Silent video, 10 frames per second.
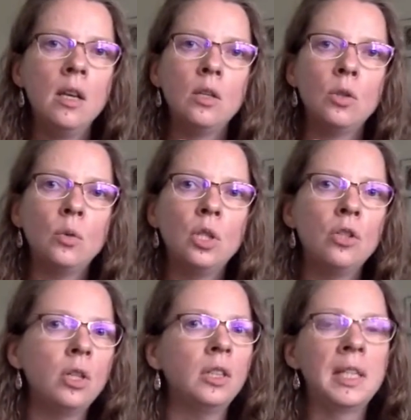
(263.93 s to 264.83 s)
So she's
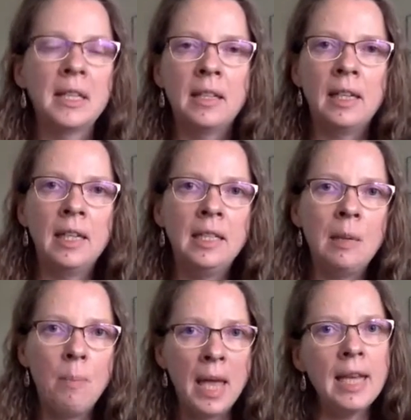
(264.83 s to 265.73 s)
not necessarily
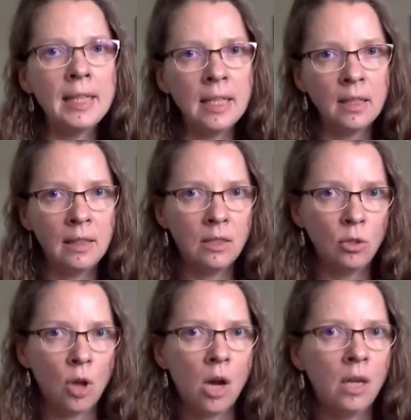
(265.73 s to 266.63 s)
debating this
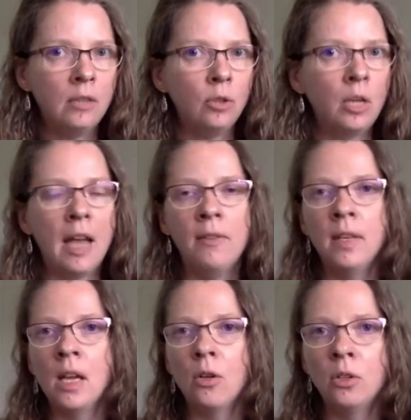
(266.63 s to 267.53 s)
thought or
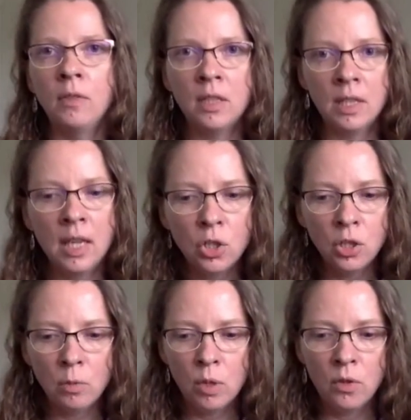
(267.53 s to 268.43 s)
having a
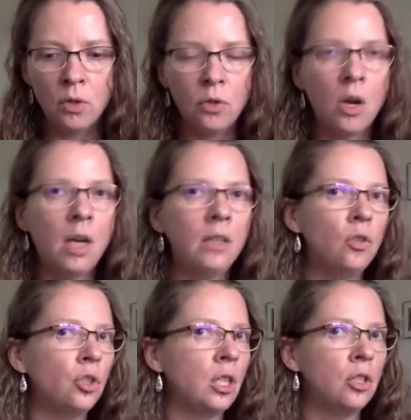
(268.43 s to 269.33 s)
conversation with the thought.
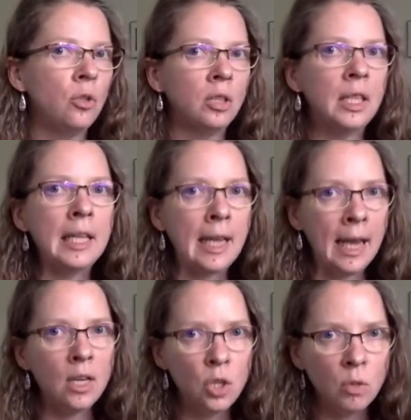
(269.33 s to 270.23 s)
She's not
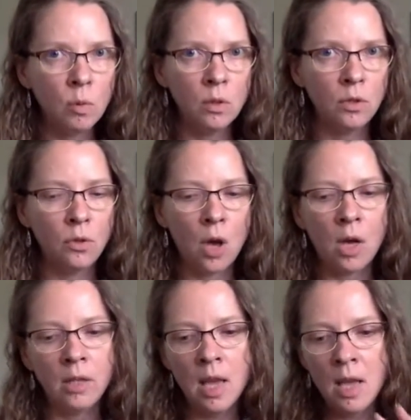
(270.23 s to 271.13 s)
engaging with the
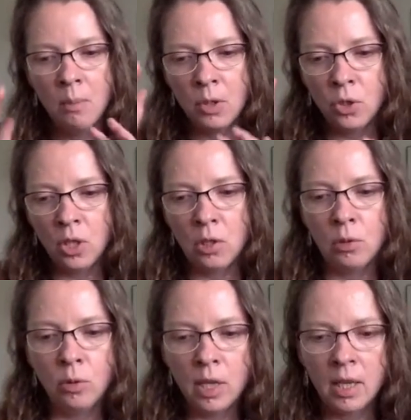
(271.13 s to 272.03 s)
thought, but she's
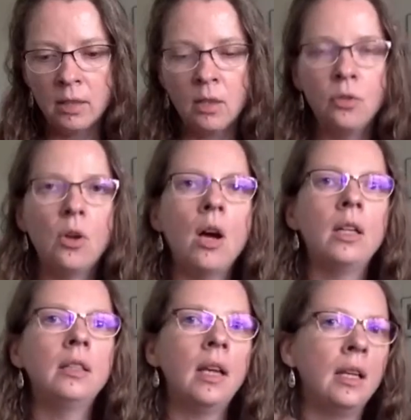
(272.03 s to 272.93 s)
looking at the
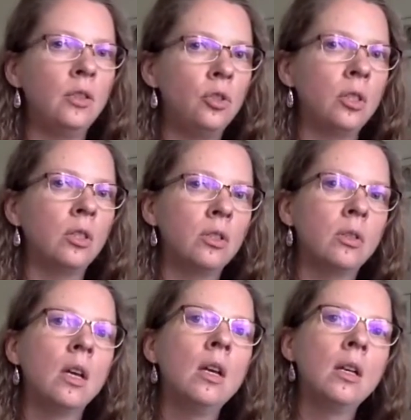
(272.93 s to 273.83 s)
thought and just
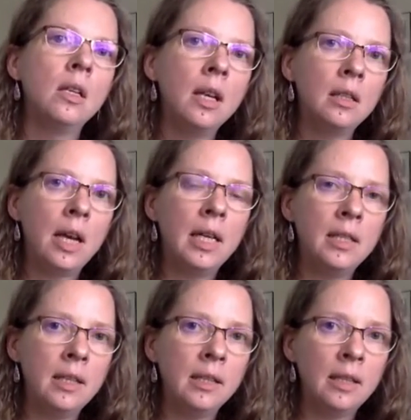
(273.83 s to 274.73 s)

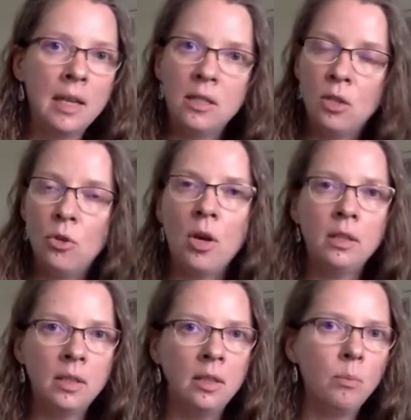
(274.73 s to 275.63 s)
realizing that that's a
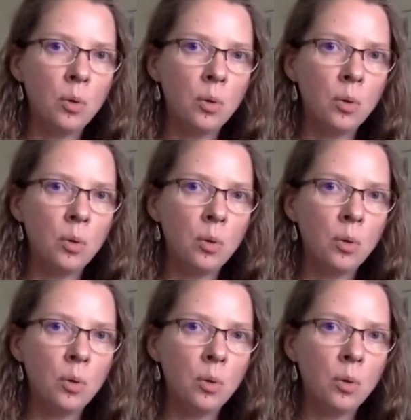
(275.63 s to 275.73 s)
thought that